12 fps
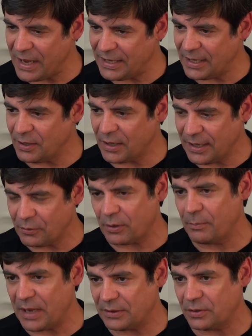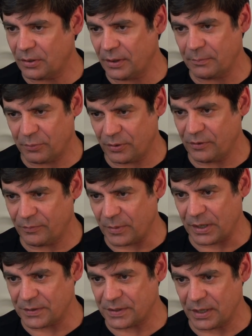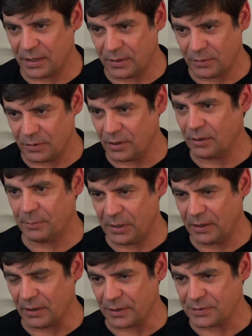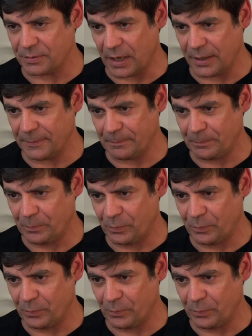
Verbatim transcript: making incremental improvements in your appearance, right?